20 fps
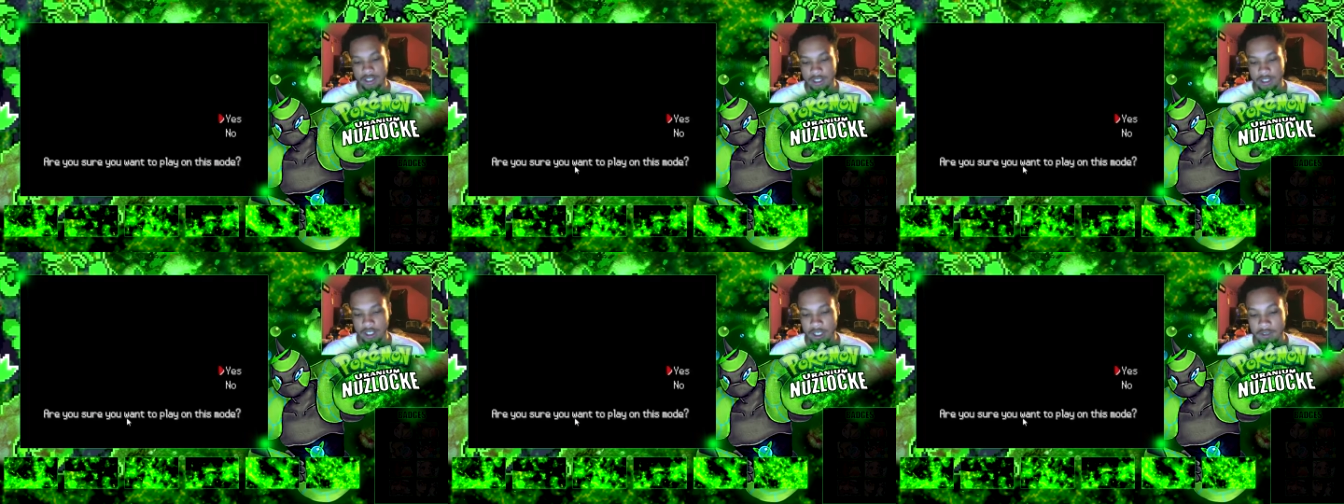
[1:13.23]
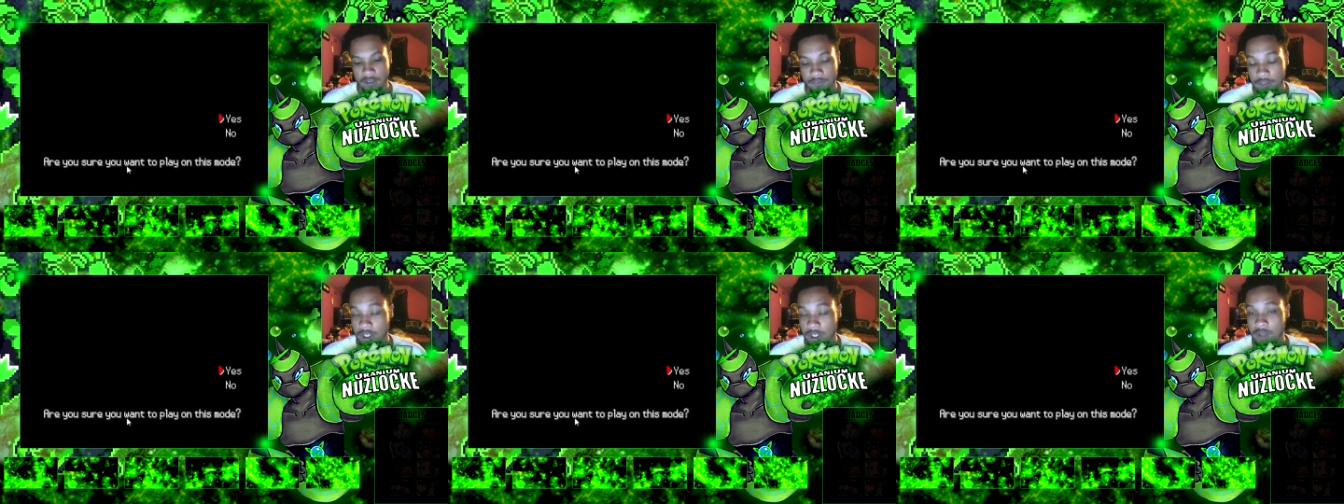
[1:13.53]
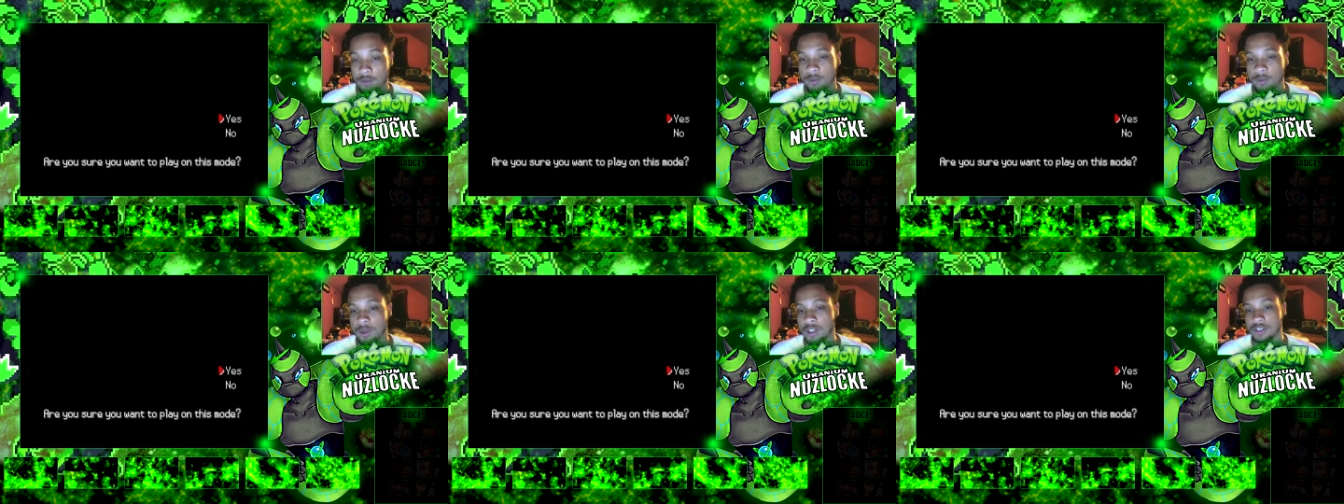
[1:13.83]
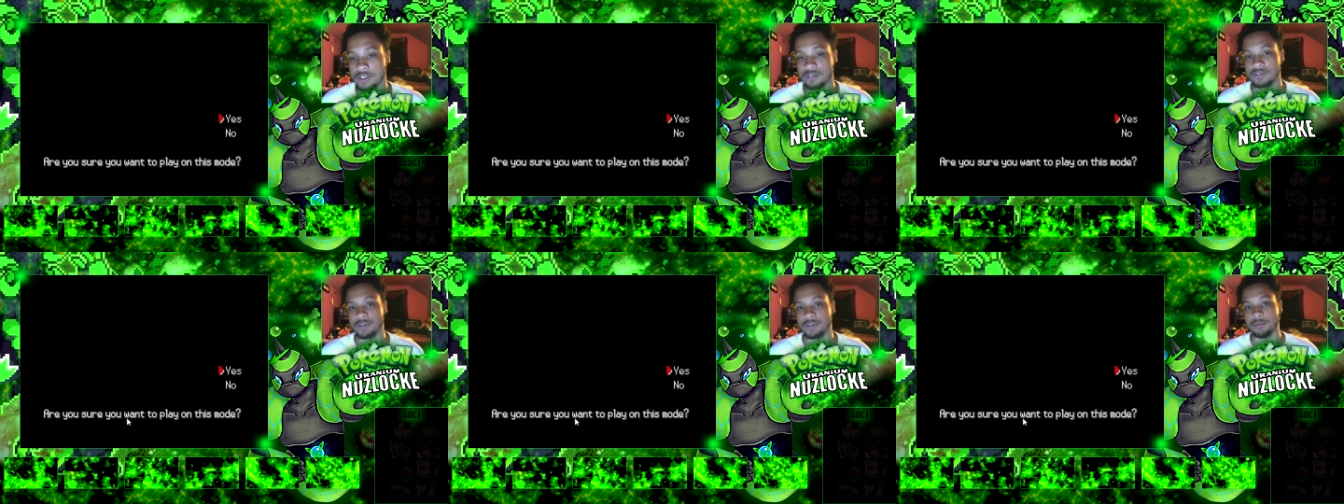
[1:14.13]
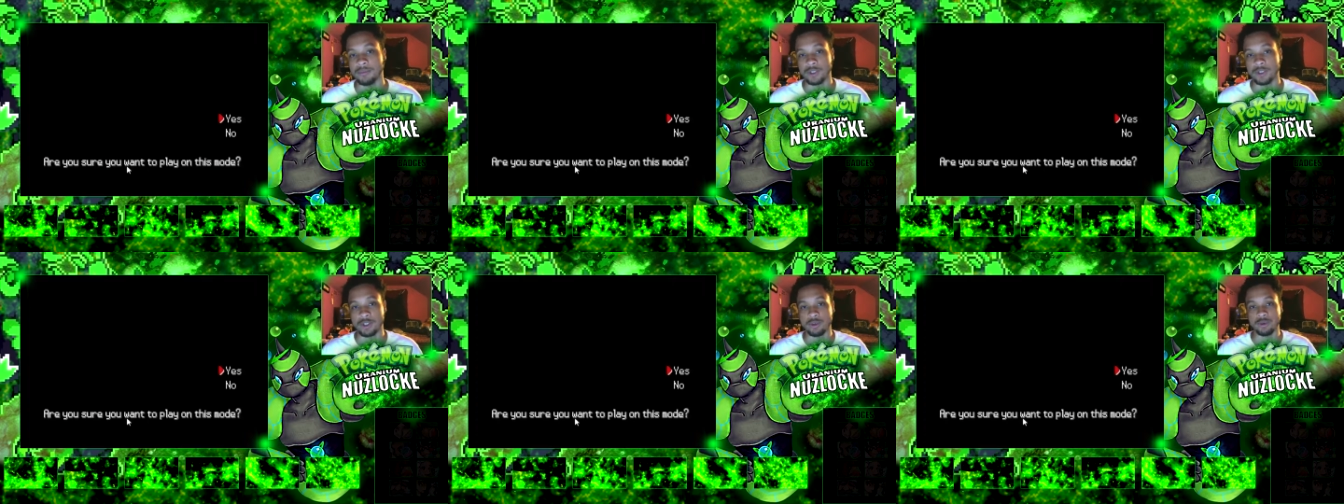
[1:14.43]
if it runs from
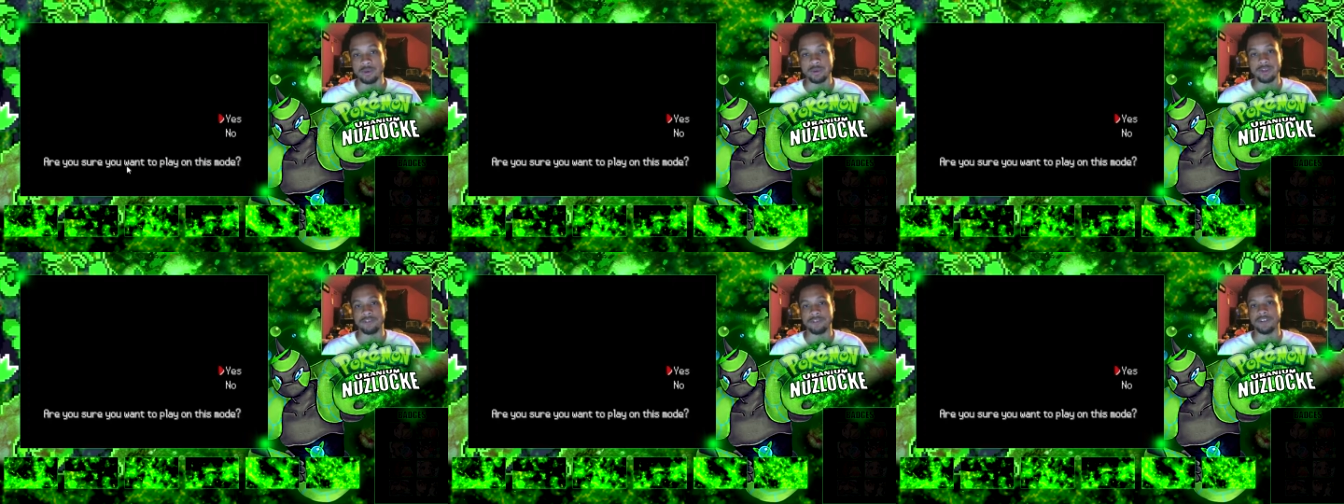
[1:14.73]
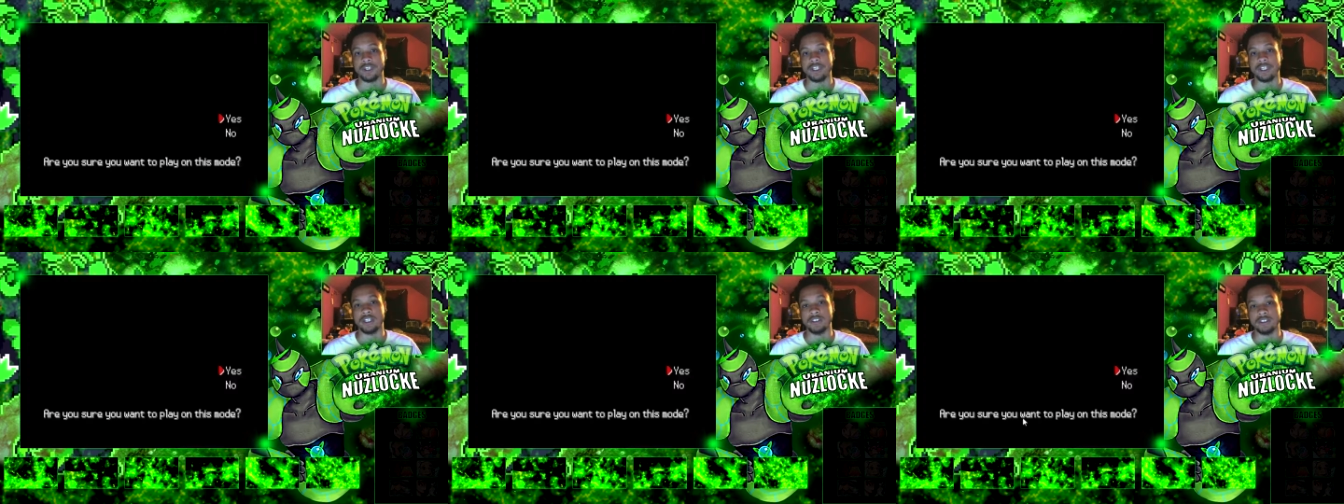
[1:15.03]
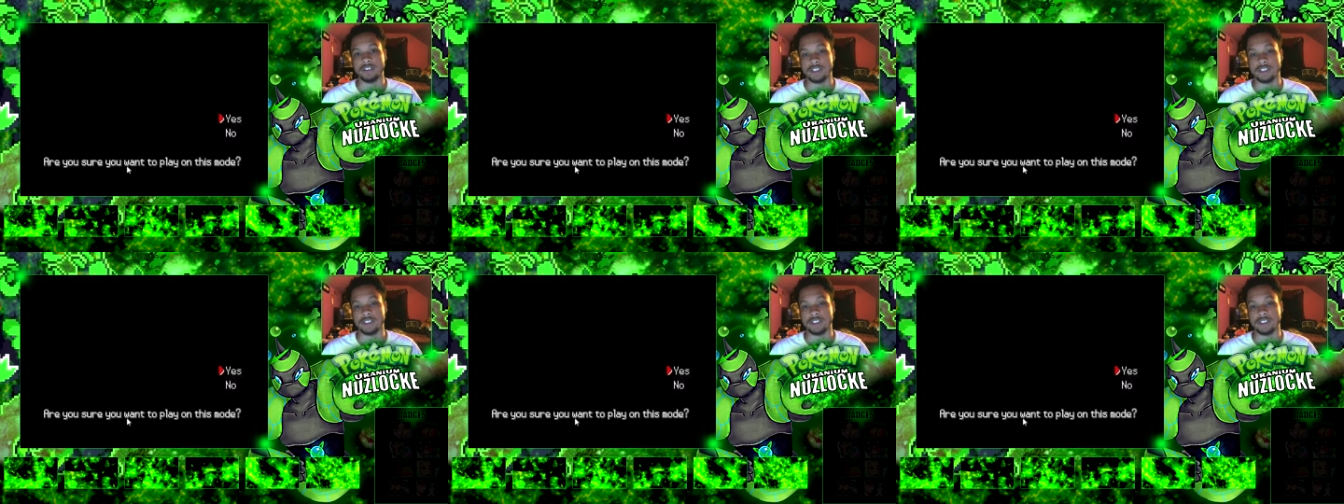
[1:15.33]
you, if it kills